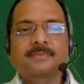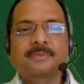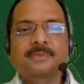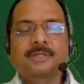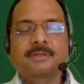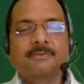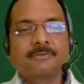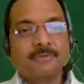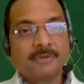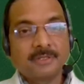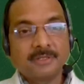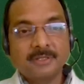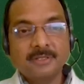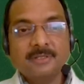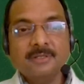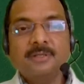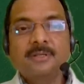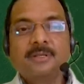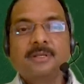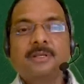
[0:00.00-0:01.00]
Further,
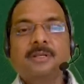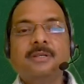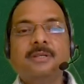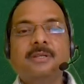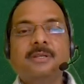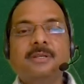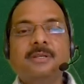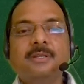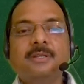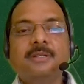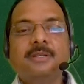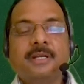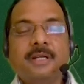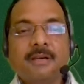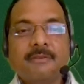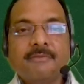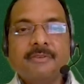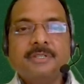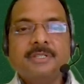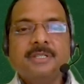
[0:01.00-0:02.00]
the
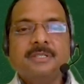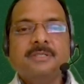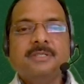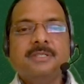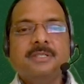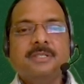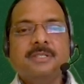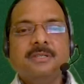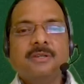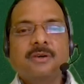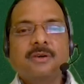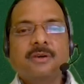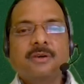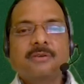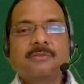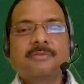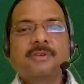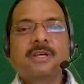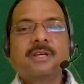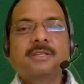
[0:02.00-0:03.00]
deficiency of
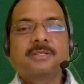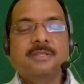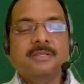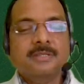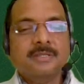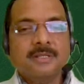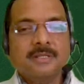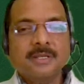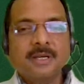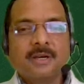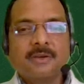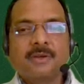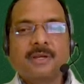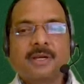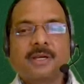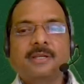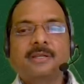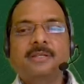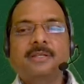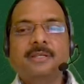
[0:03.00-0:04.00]

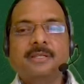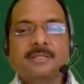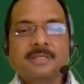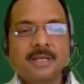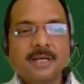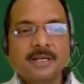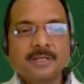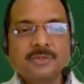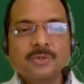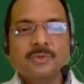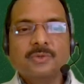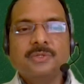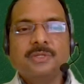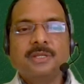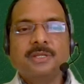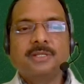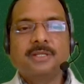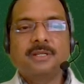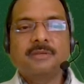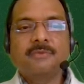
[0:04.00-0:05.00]
cystathionine is
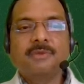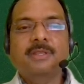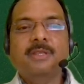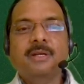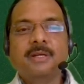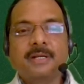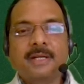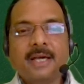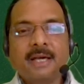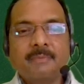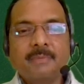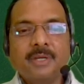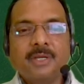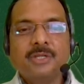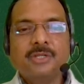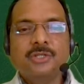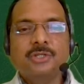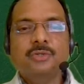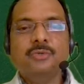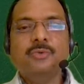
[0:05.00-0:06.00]
associated with
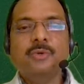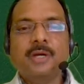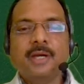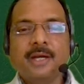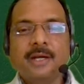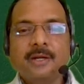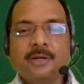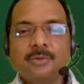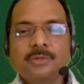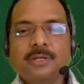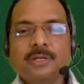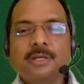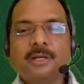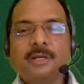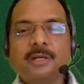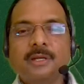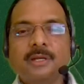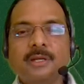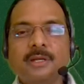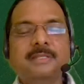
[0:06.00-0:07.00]
damage to
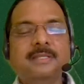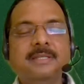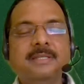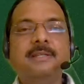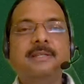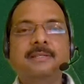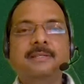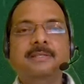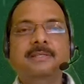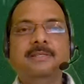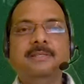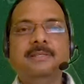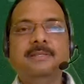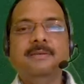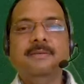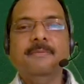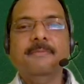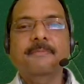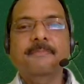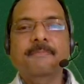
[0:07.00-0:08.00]
endothelial cells,
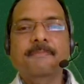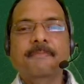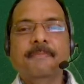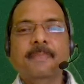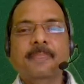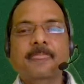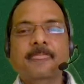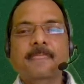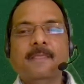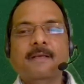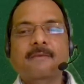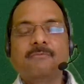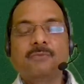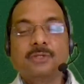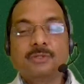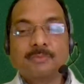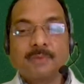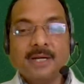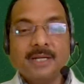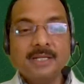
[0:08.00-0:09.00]
which
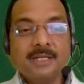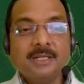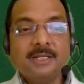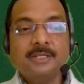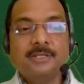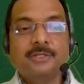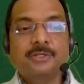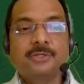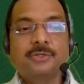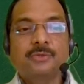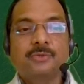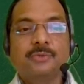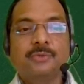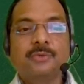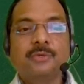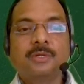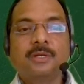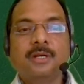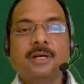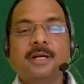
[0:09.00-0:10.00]
might lead to
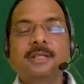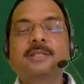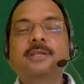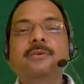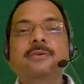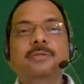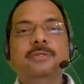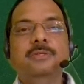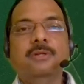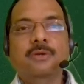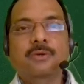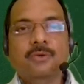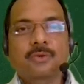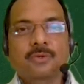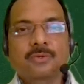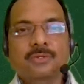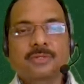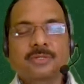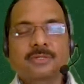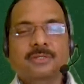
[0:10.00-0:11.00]

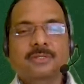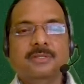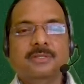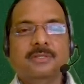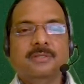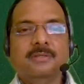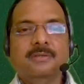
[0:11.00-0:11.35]
atherosclerosis.